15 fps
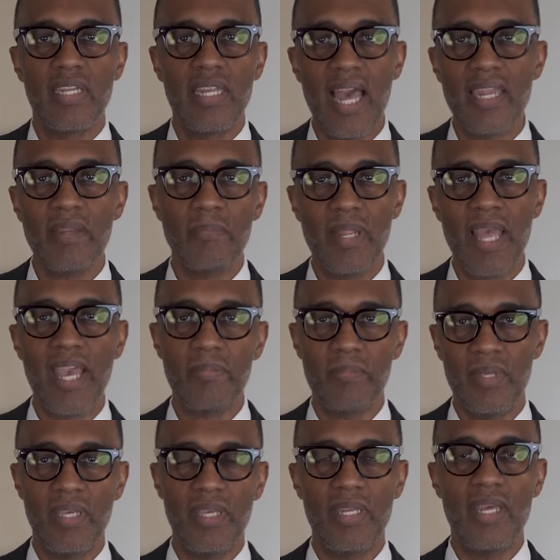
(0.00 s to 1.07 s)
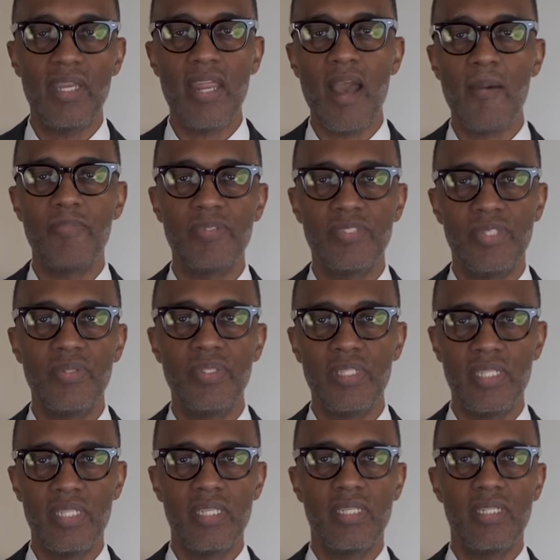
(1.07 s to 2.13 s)
a lot of black men an
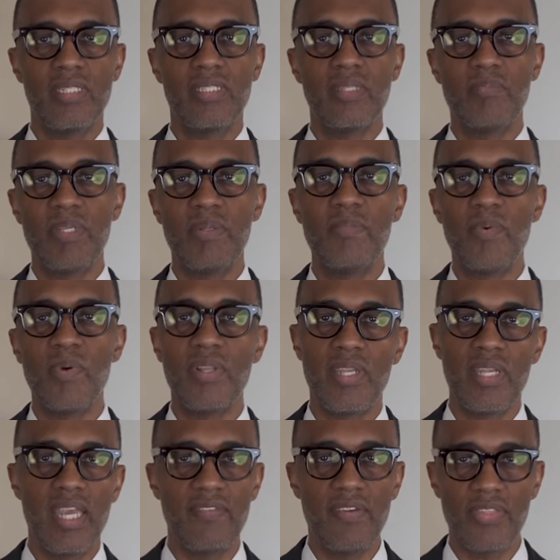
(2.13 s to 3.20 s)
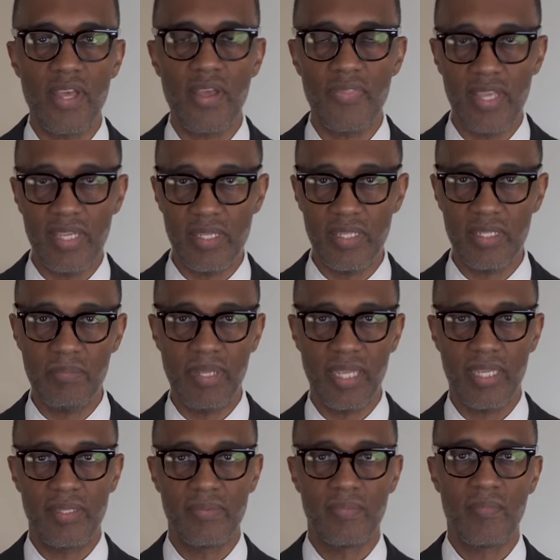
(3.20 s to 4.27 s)
opportunity to be more than they ever thought they could be.